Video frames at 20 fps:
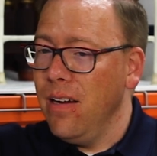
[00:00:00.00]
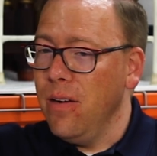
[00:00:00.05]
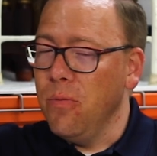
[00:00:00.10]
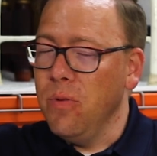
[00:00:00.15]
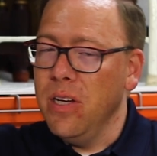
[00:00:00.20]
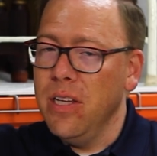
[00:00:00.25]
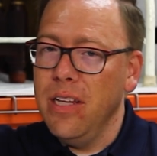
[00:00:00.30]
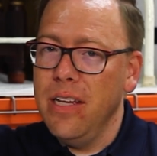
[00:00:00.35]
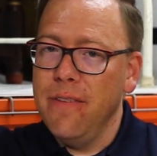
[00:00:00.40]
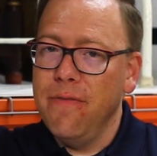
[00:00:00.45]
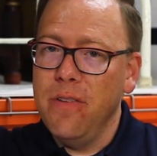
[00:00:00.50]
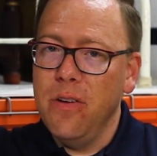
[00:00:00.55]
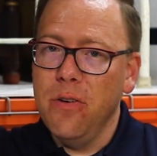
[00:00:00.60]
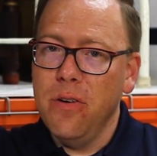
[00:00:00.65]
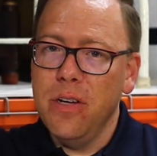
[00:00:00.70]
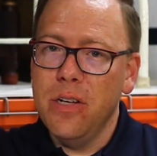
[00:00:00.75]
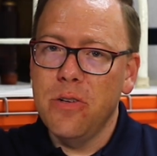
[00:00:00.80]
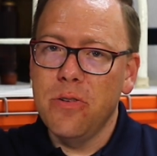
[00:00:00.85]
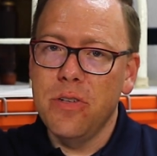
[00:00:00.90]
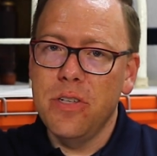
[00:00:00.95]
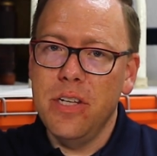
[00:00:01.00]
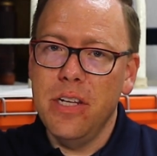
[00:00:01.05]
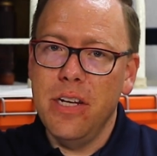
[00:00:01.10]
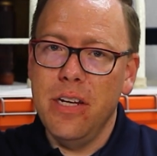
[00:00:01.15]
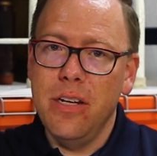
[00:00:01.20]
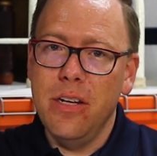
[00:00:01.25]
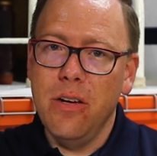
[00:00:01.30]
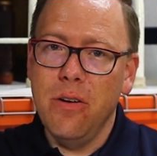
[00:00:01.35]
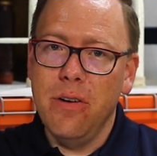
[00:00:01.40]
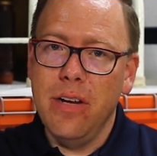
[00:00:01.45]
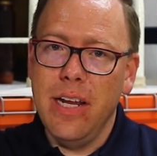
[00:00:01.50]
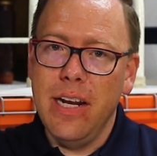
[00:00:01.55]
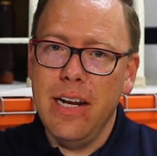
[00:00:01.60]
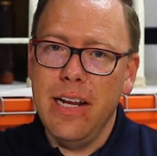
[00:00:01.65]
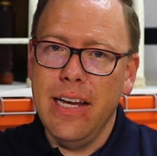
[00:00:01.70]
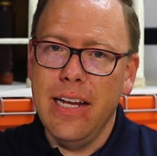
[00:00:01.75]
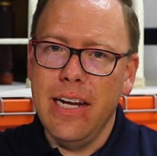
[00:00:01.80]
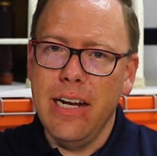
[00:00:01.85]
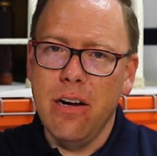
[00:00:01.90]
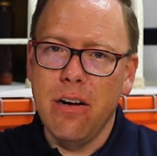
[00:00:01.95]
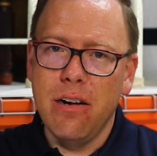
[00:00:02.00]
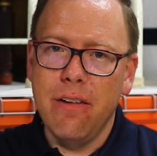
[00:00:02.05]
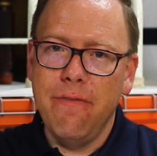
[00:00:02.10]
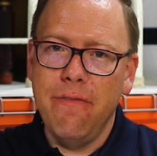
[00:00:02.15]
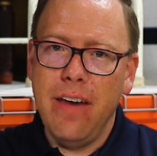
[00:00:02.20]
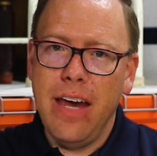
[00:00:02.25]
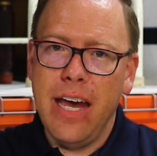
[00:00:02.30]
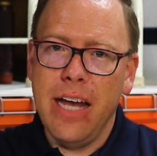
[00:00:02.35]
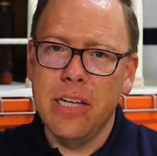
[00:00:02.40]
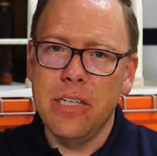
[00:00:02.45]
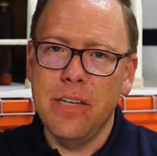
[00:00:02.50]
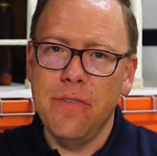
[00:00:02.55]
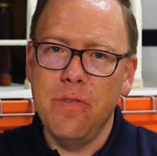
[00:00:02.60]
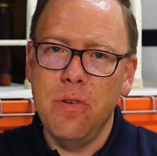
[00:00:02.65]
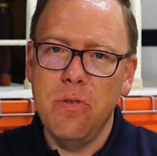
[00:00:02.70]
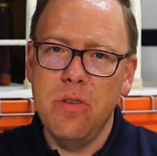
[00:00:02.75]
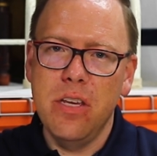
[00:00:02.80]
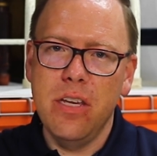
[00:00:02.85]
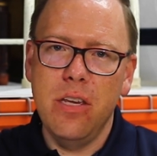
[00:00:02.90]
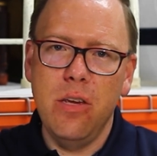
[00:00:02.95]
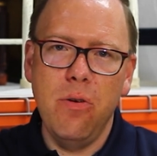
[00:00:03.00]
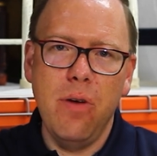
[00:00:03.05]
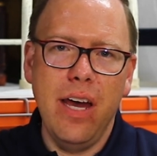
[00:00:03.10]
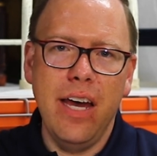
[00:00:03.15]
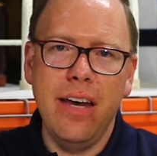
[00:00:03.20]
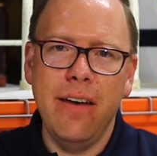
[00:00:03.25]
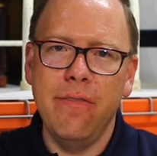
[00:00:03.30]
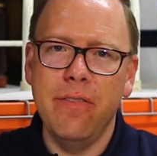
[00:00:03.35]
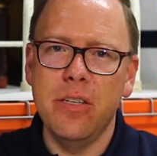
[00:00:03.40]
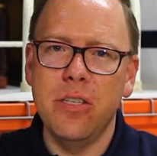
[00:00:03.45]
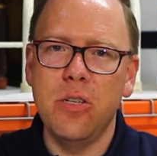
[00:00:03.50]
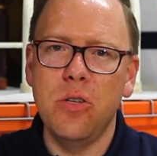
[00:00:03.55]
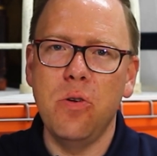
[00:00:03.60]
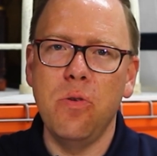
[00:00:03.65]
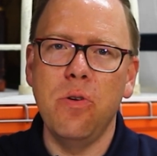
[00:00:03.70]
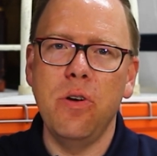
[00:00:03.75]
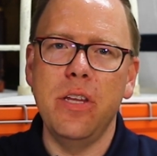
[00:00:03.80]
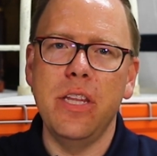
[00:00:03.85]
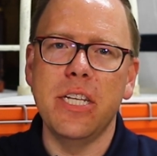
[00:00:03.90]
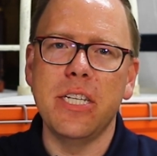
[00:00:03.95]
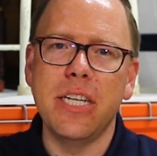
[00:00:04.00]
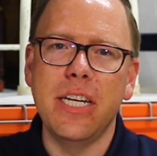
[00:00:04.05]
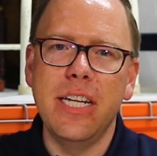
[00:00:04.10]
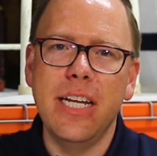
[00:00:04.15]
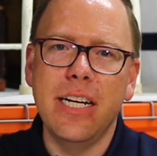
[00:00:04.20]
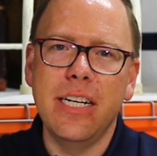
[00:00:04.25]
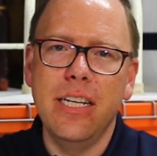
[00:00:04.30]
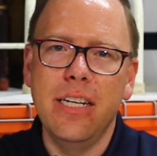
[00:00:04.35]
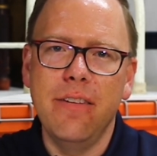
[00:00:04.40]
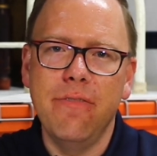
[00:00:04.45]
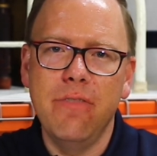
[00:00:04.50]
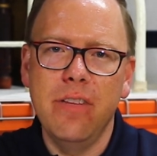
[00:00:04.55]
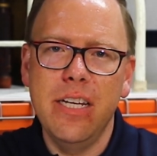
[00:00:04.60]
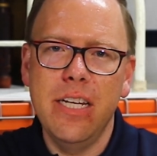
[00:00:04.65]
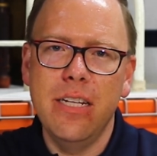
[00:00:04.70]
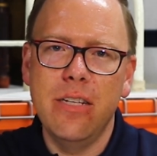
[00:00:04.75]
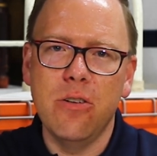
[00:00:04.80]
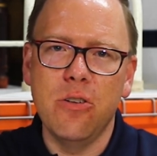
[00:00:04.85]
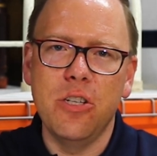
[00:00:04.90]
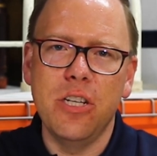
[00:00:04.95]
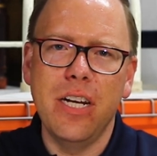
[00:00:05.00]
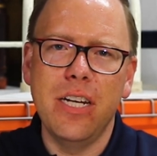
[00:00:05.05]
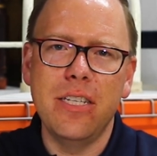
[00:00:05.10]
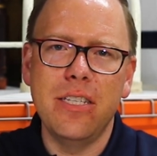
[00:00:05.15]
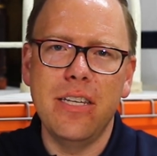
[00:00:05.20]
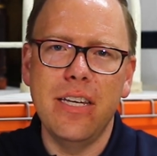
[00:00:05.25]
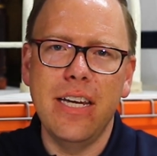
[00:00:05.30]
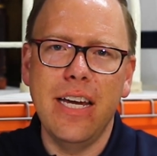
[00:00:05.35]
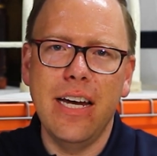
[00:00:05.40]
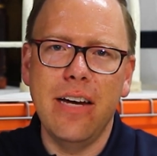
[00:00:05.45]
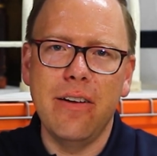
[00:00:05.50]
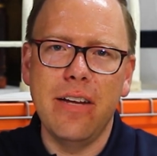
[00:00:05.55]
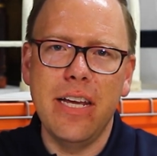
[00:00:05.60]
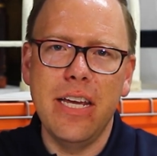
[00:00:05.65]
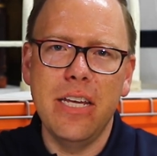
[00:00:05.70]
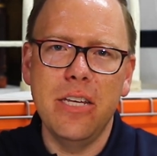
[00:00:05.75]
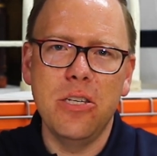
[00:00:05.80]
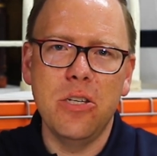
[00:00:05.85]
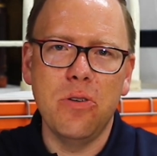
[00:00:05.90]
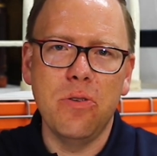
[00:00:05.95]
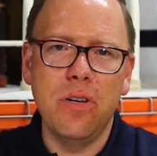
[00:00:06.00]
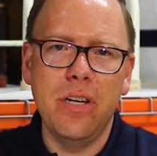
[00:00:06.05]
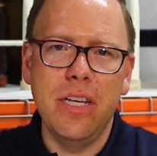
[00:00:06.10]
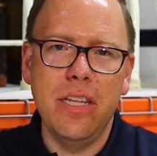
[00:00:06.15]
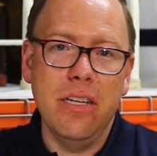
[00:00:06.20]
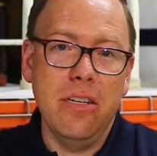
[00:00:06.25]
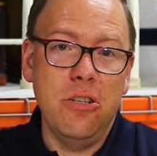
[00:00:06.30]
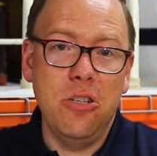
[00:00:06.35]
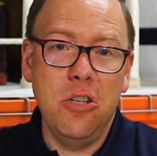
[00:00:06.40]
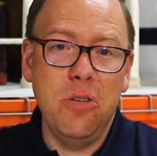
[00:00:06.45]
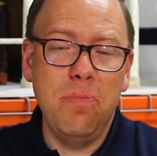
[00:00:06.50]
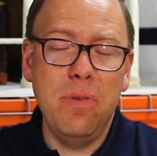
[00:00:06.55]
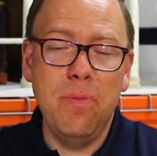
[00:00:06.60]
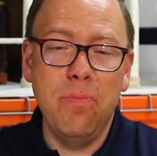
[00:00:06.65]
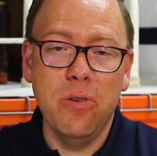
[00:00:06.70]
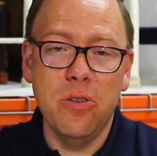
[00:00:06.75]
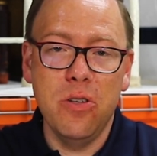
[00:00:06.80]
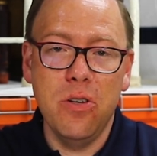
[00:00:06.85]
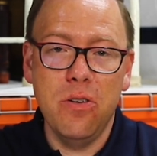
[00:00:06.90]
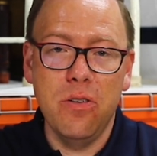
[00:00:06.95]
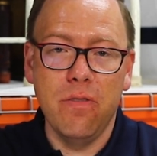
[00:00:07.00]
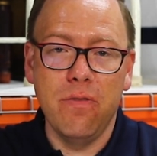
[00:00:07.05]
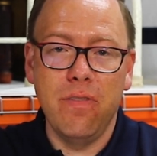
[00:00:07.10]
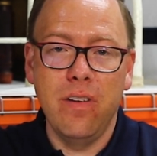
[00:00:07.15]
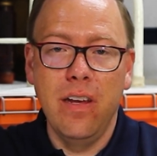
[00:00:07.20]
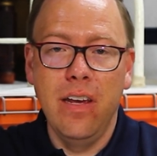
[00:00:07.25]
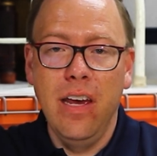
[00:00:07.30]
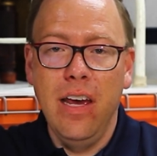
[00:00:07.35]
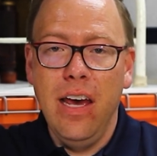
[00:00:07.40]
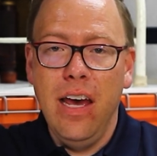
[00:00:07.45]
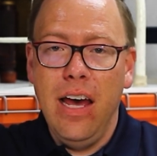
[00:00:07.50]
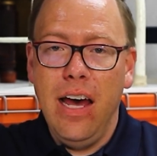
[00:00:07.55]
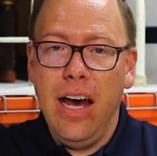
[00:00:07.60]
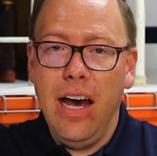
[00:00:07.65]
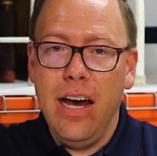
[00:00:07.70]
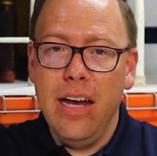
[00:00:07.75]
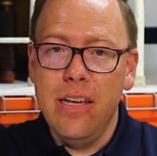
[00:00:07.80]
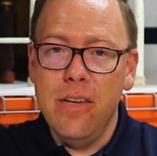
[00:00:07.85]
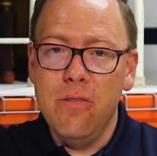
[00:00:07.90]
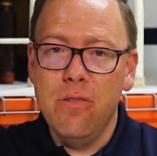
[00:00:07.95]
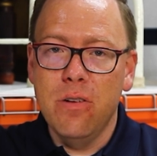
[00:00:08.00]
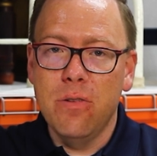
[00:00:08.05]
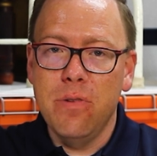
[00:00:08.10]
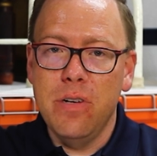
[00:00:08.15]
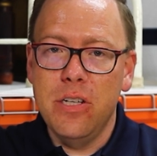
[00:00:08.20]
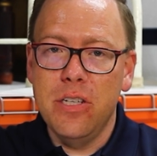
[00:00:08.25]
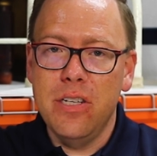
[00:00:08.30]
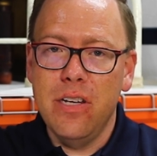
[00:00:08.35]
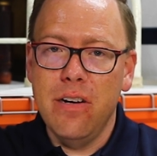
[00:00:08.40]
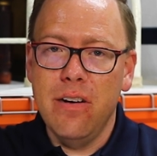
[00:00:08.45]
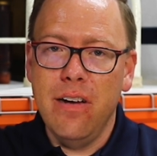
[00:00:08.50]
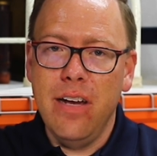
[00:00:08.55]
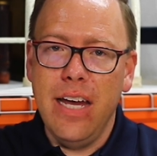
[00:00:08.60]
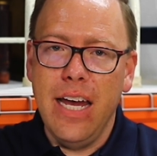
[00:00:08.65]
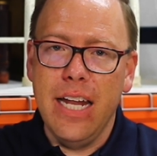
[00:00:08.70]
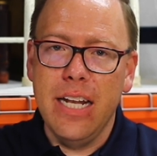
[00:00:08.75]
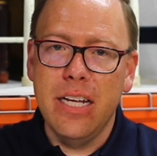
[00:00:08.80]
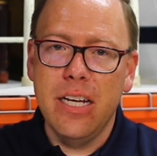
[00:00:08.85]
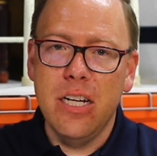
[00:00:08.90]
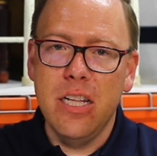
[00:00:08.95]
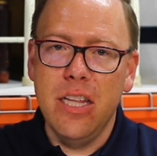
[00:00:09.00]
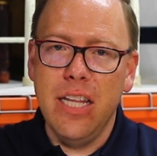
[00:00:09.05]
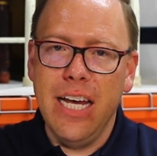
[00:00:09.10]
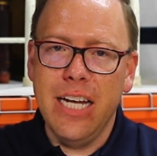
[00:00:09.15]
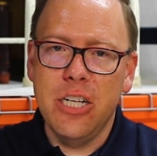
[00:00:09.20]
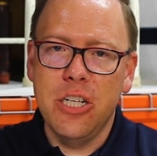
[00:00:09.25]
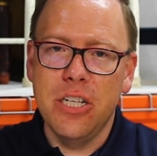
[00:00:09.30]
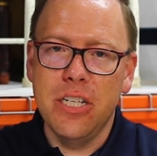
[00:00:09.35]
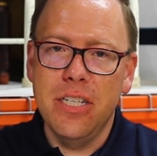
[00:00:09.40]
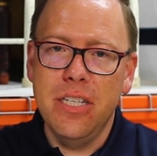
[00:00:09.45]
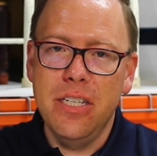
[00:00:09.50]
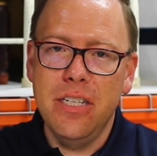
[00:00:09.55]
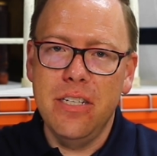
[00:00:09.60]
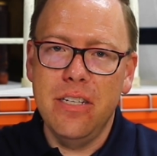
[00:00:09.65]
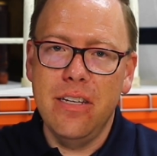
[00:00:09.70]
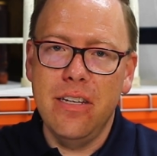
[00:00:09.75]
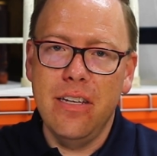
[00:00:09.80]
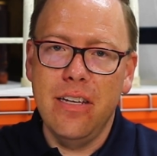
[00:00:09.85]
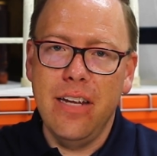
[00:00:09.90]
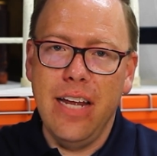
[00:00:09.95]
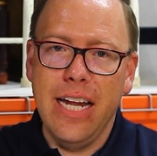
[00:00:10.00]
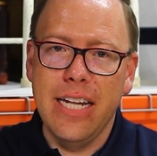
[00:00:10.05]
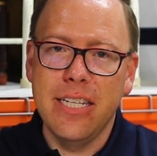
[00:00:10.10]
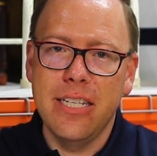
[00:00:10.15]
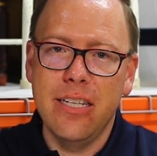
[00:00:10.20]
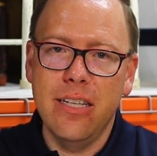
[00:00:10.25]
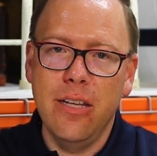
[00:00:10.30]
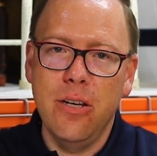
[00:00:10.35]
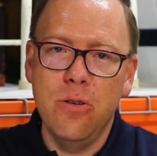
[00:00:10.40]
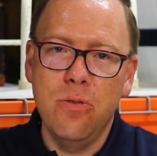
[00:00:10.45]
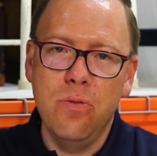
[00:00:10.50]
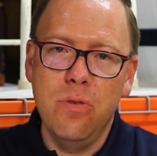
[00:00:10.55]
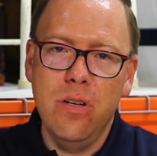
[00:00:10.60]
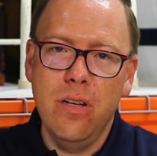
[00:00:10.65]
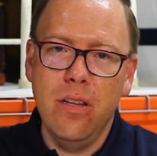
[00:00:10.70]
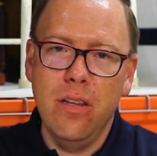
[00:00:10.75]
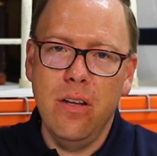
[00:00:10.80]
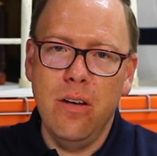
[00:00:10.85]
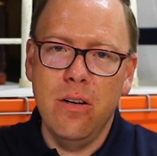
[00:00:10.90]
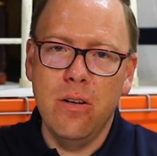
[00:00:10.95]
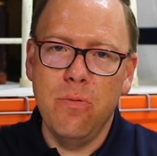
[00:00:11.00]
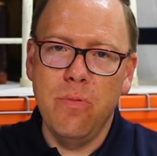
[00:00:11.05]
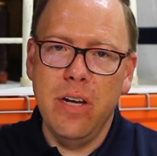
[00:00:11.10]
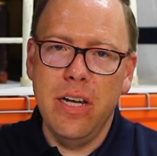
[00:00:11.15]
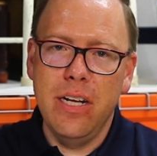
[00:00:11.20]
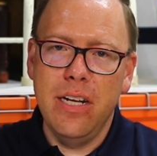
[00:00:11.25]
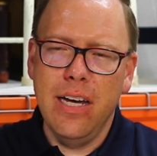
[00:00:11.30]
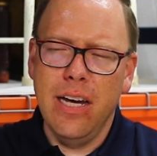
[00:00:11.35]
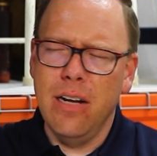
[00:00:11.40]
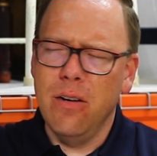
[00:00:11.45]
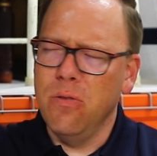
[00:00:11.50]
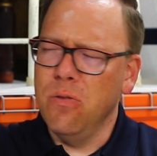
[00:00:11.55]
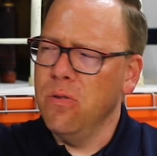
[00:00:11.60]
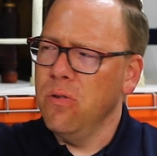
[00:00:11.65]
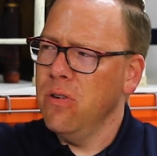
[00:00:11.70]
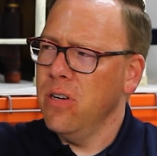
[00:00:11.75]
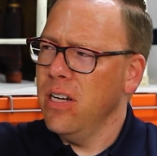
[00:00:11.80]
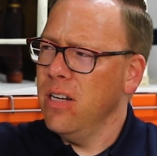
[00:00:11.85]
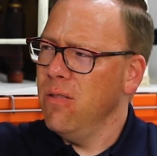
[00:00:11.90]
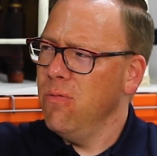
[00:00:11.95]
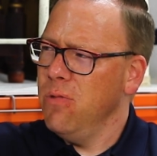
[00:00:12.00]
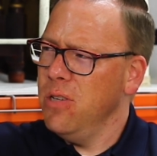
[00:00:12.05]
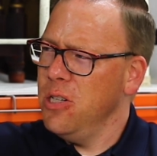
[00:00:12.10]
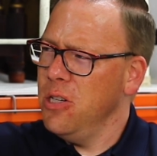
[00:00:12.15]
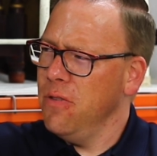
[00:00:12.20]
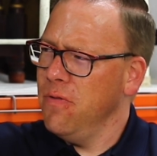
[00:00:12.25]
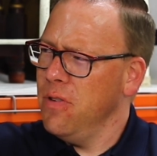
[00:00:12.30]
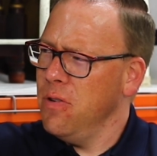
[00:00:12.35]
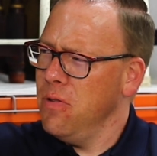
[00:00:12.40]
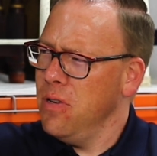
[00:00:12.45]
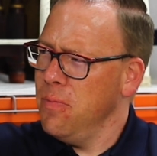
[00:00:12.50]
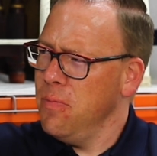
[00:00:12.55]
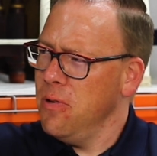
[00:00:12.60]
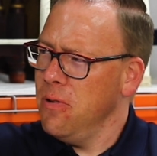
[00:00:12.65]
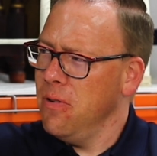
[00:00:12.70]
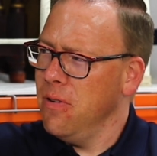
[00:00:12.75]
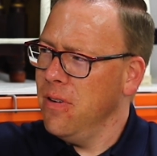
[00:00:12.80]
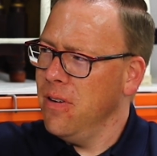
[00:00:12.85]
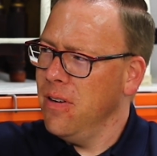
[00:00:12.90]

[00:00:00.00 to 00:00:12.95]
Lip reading: All right, well, if you're interested in donating any artifacts, if you think you have a story that's connected to Flint or Genesee County history that should be preserved, you can reach Sarah at collections@sloanlongway.org. And what's your phone number?